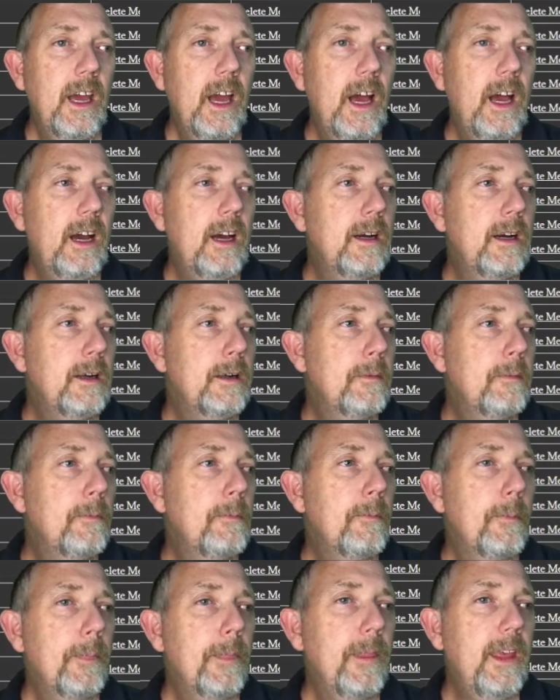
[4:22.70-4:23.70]
Um,
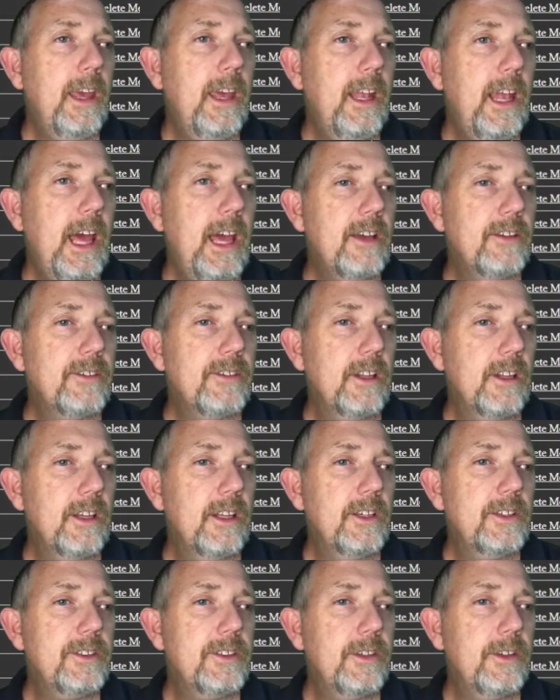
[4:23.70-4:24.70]
it has a
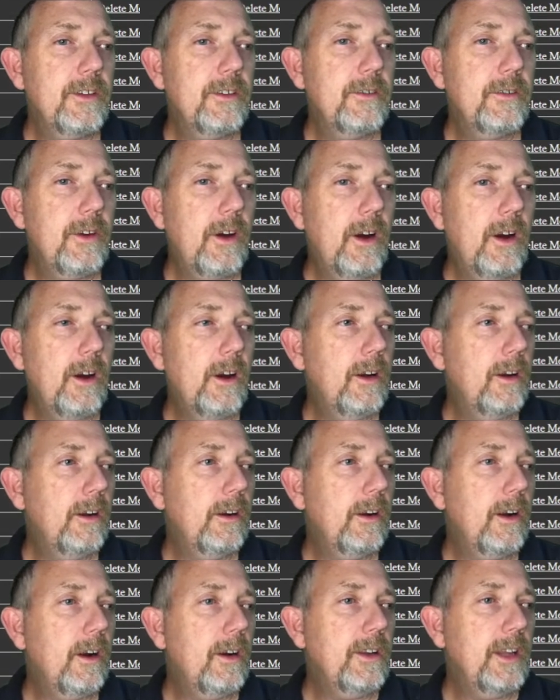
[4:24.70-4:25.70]
list of
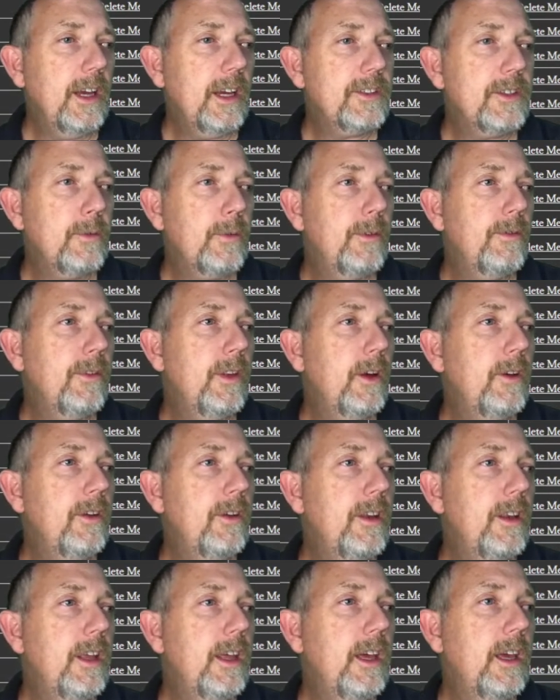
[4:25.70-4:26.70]
our decks that we've
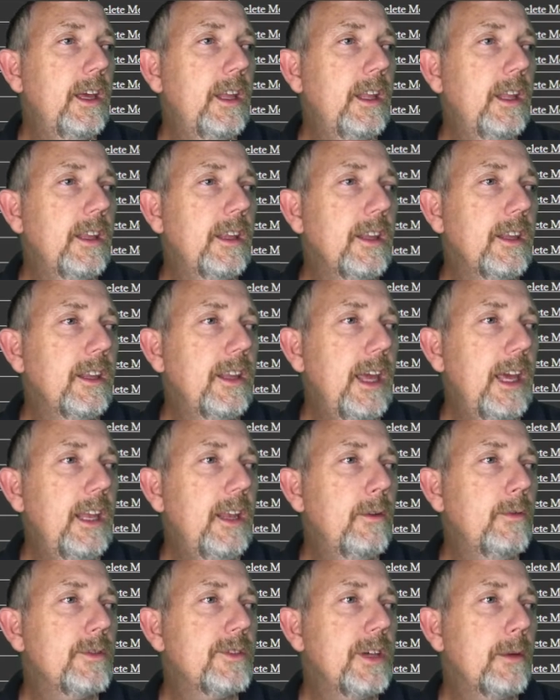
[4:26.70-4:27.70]
loaded in. The
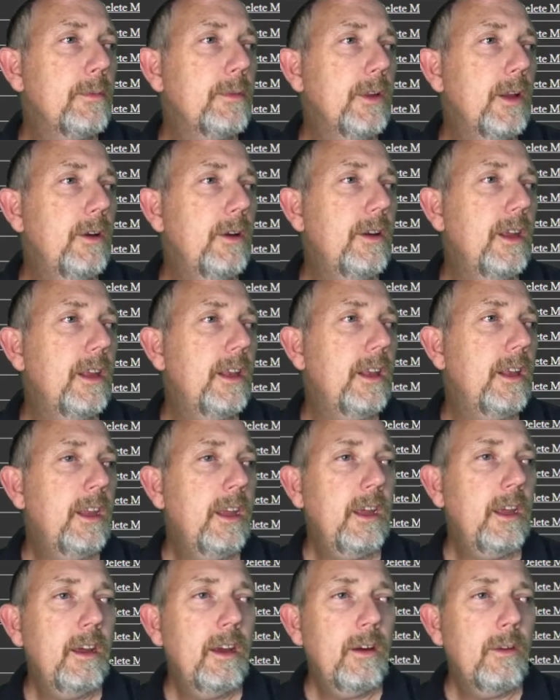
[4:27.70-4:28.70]
data was uploaded,
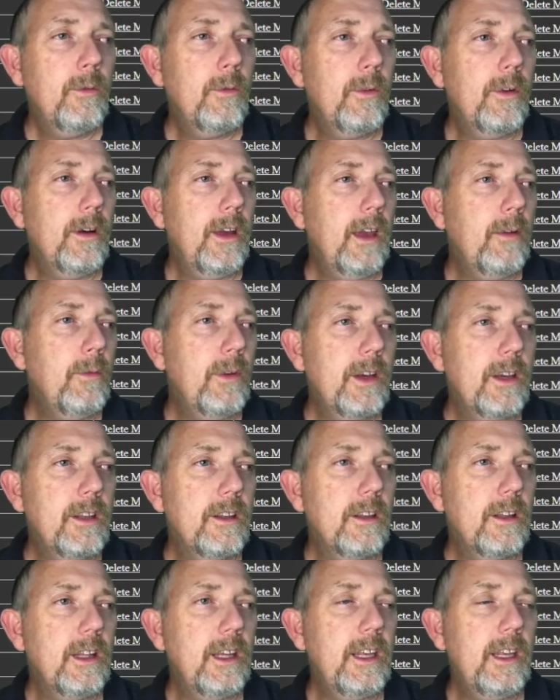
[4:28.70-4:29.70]
and we can
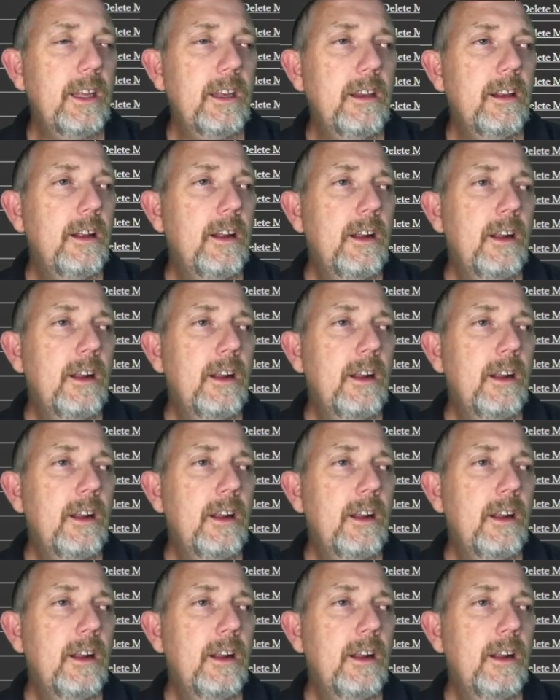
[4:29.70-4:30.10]
delete it.